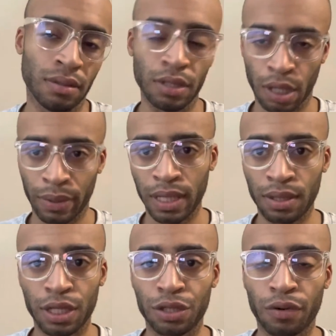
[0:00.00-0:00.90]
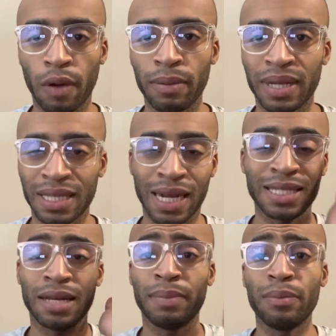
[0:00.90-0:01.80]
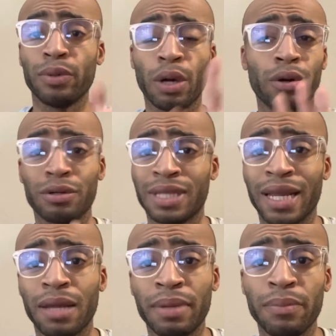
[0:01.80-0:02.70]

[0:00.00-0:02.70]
healing and you're growing, because like I said, people don't understand it.